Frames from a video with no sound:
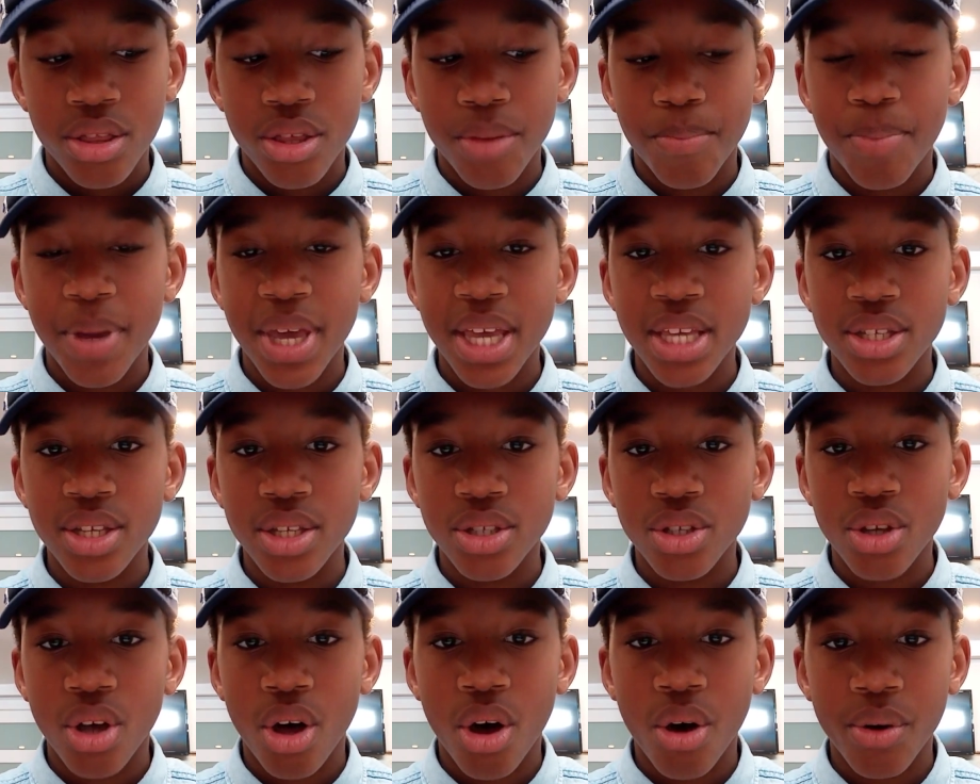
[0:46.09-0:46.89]
The
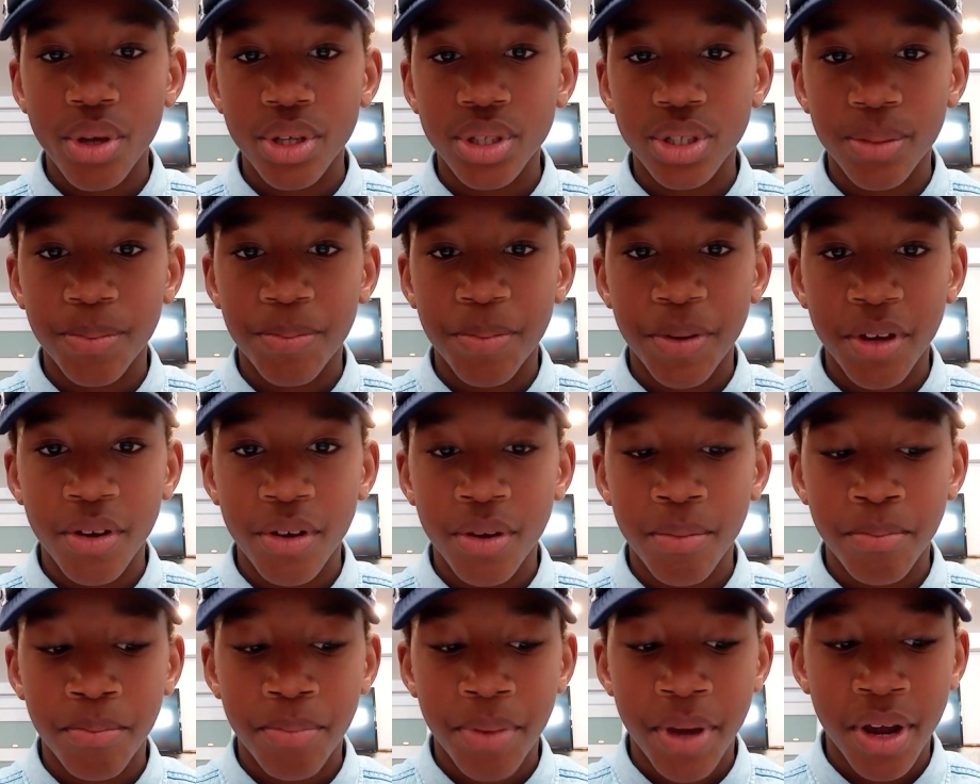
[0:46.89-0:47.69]
bases always
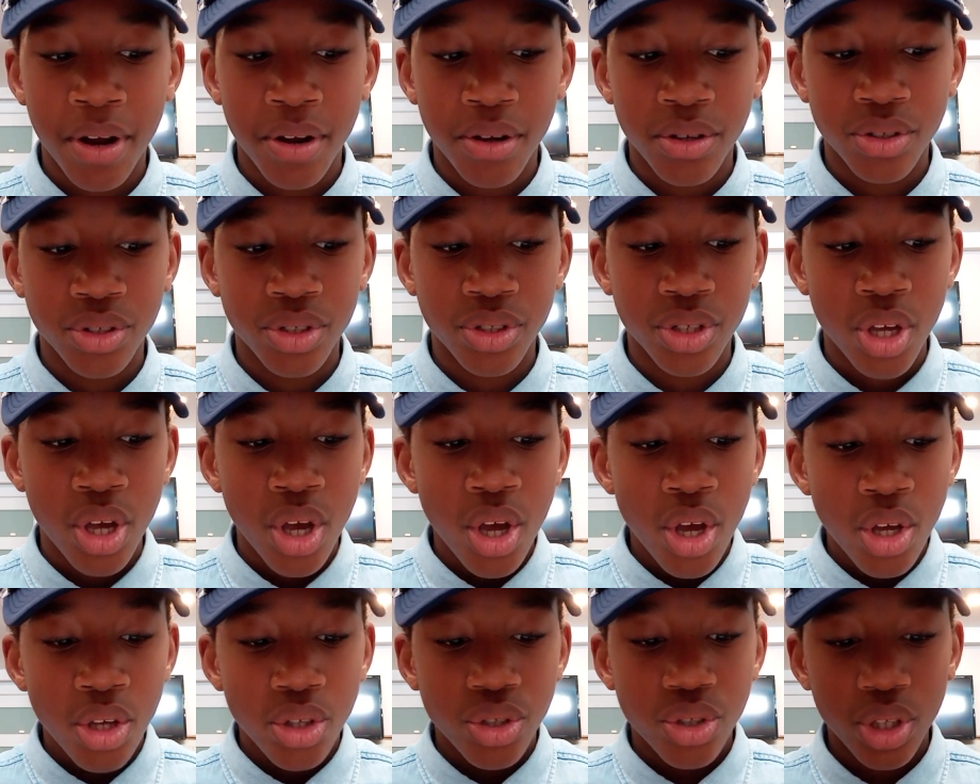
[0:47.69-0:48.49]
appear in pairs
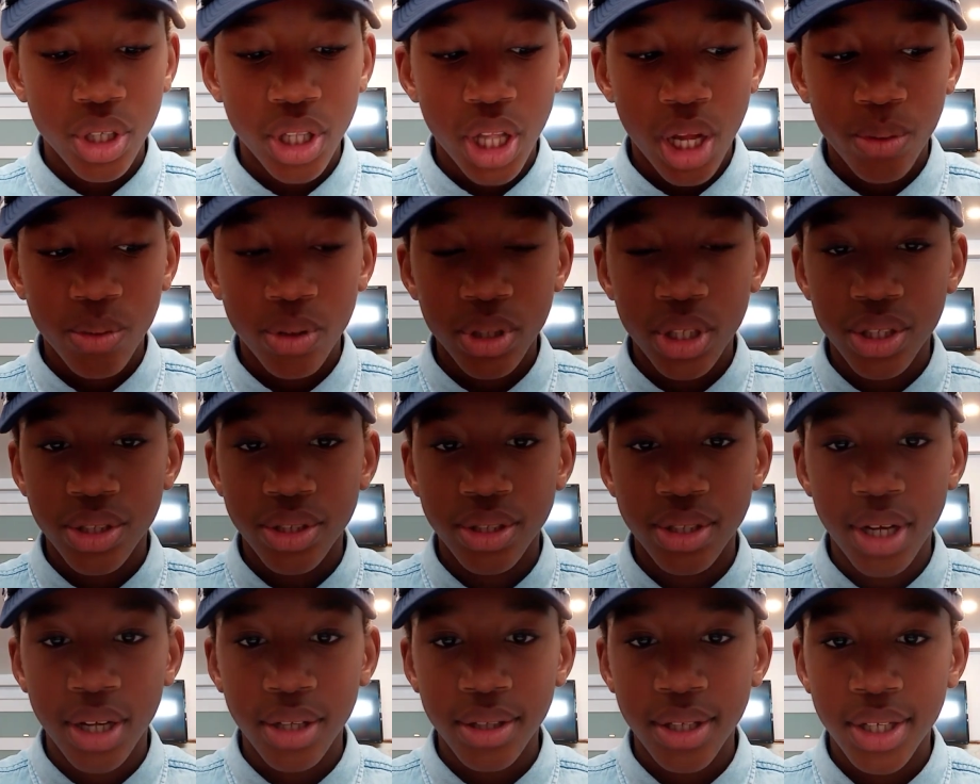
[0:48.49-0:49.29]
so that when a
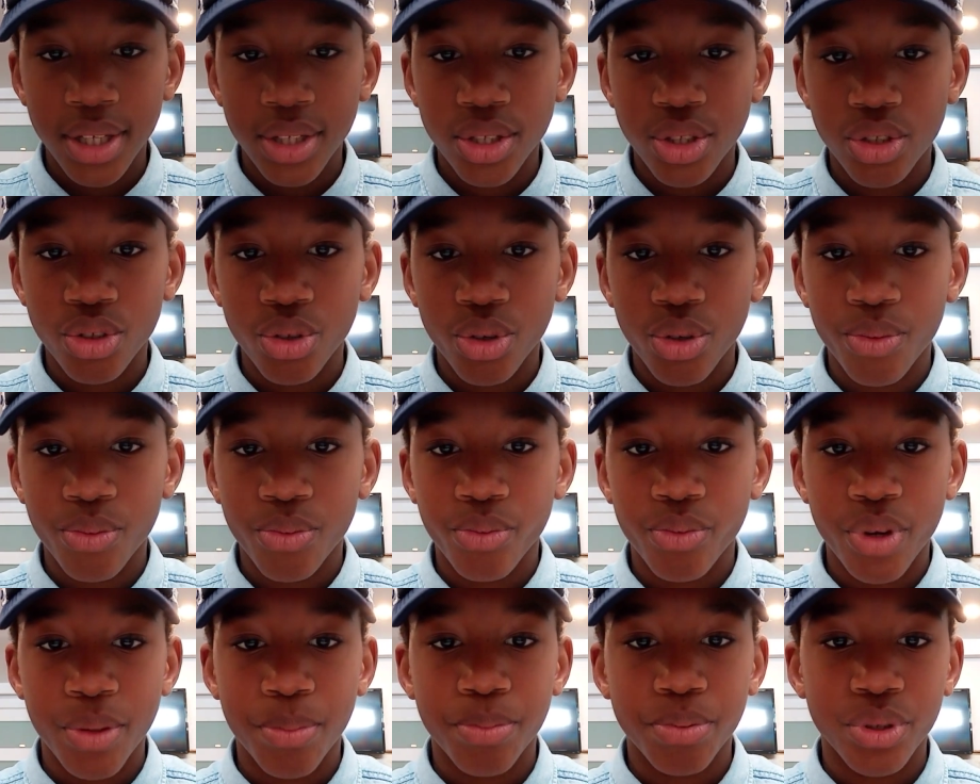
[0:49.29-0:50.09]
cell needs to
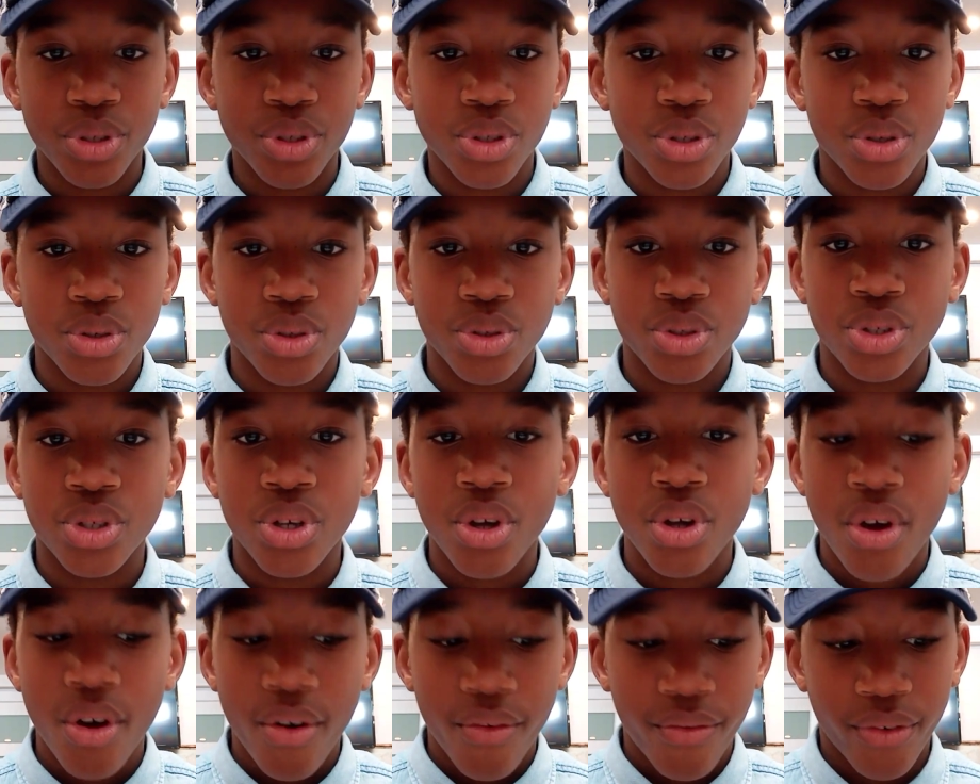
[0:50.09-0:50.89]

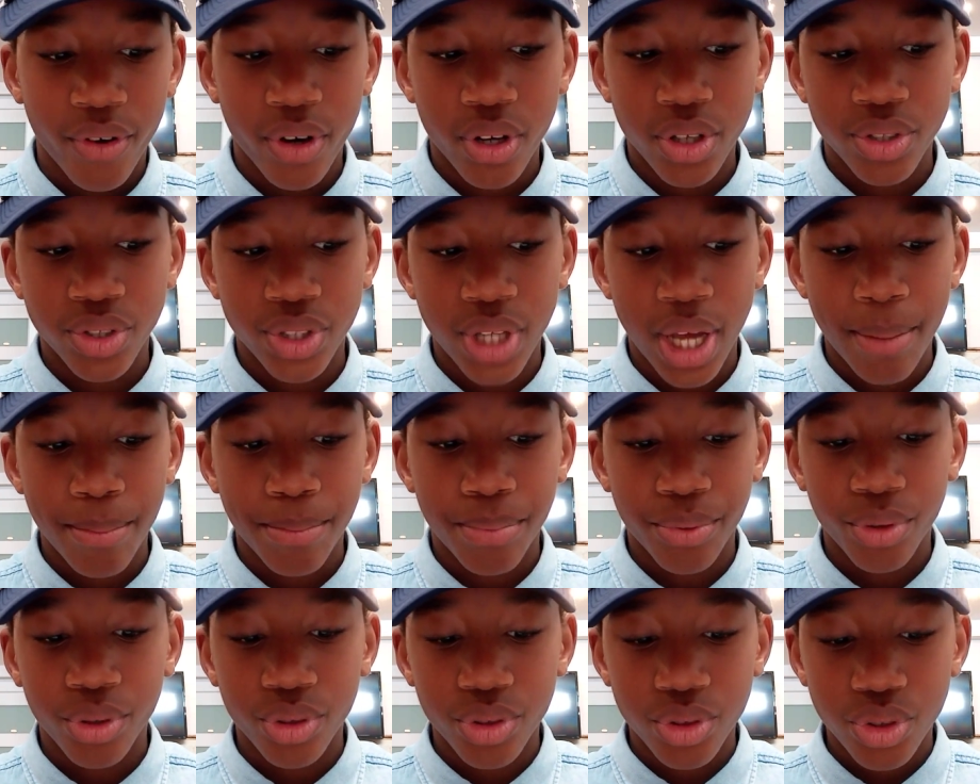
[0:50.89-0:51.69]
reproduce, for
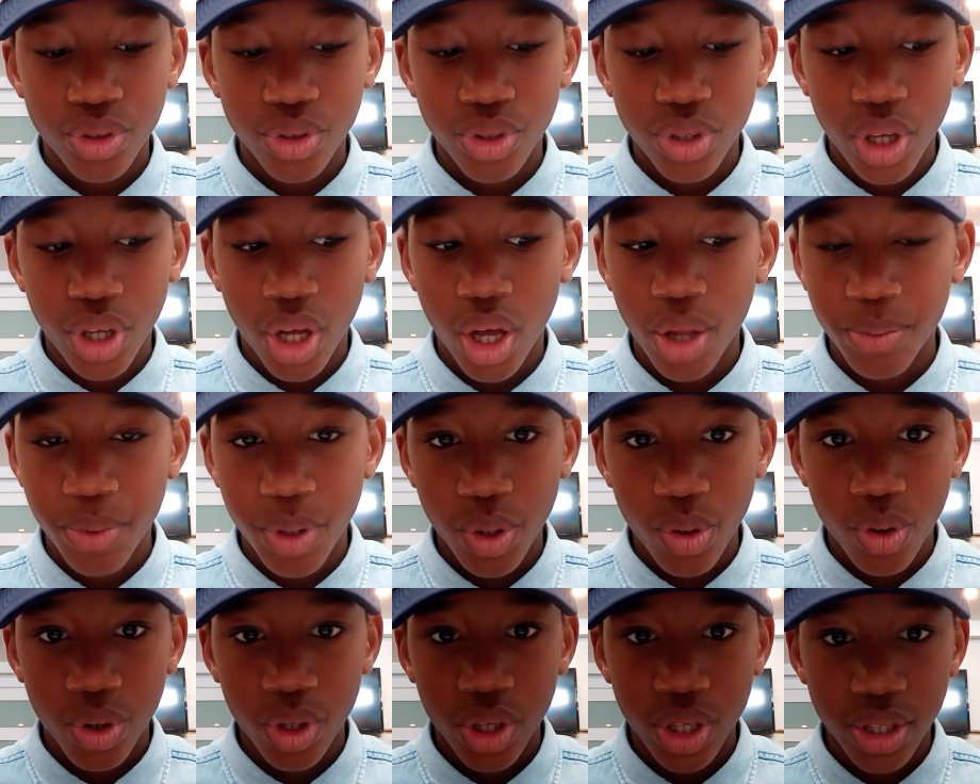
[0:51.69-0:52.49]
example, to help
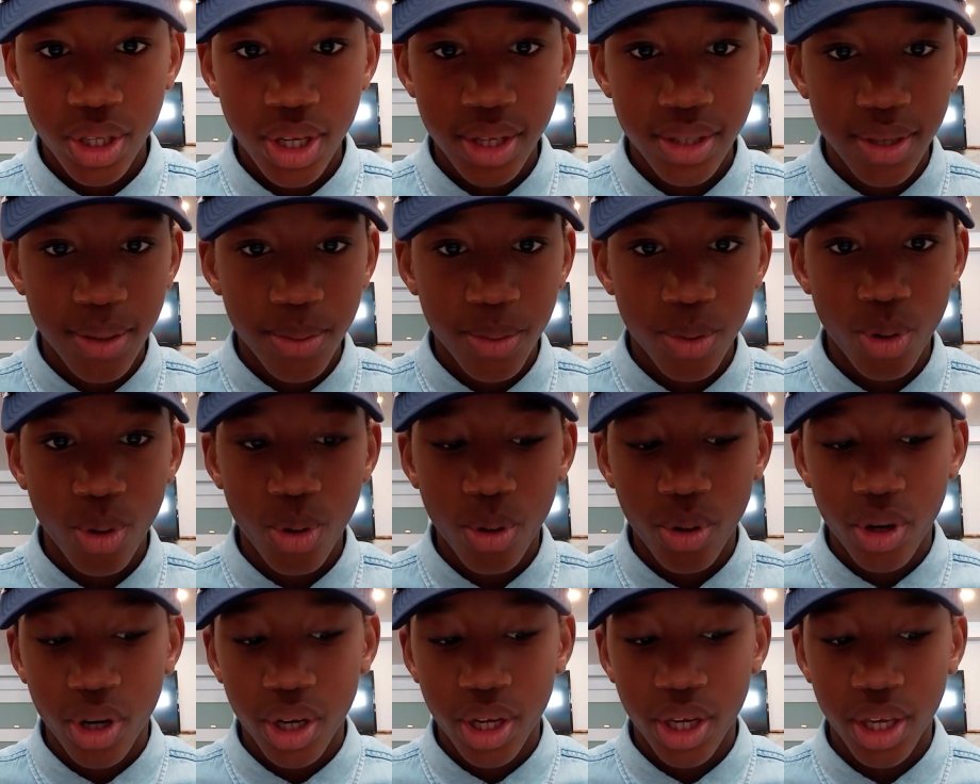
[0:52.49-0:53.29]
the organism
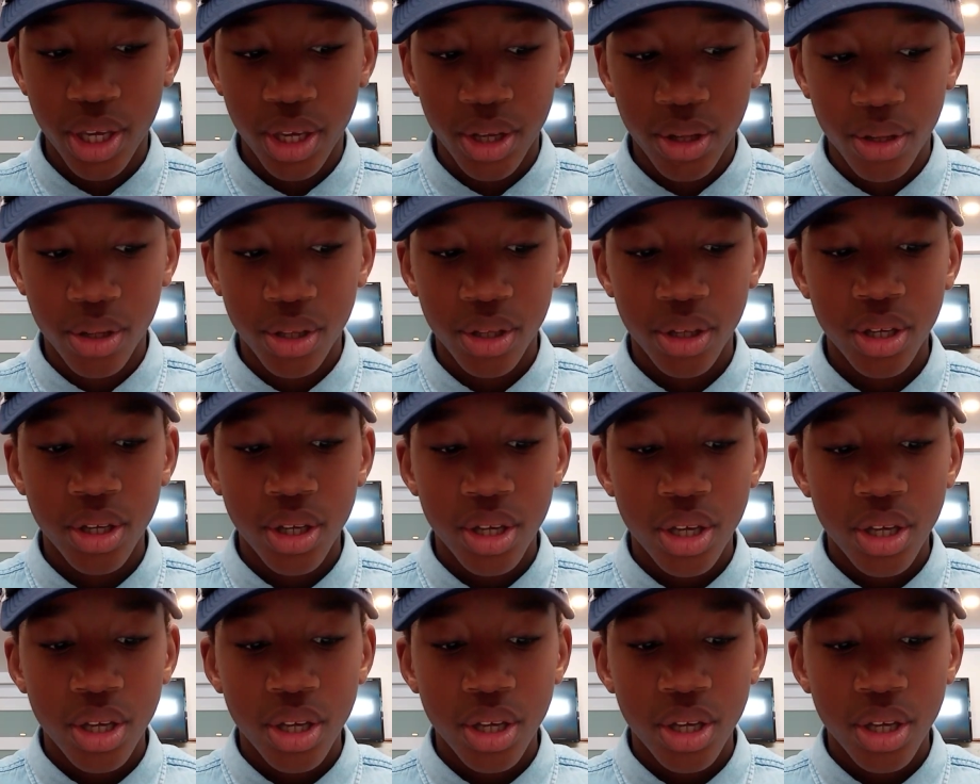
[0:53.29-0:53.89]
grow or heal,